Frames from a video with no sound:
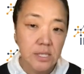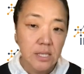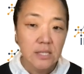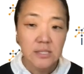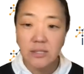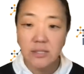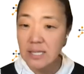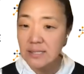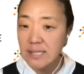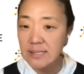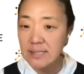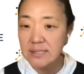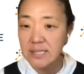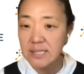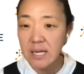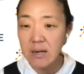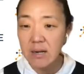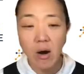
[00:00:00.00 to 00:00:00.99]
So as I
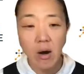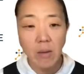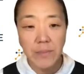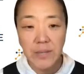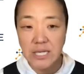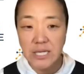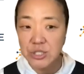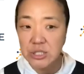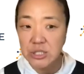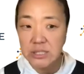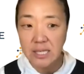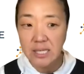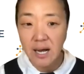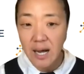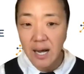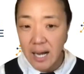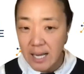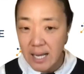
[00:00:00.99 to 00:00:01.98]
said, all patients had
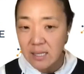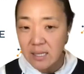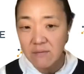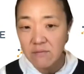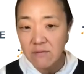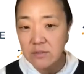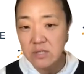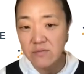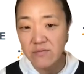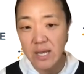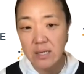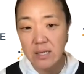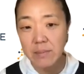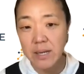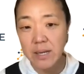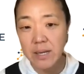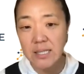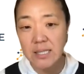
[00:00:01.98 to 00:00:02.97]
high levels of
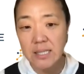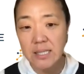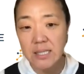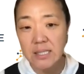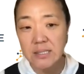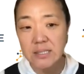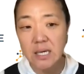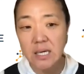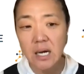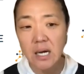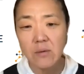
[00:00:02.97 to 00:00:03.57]
antibodies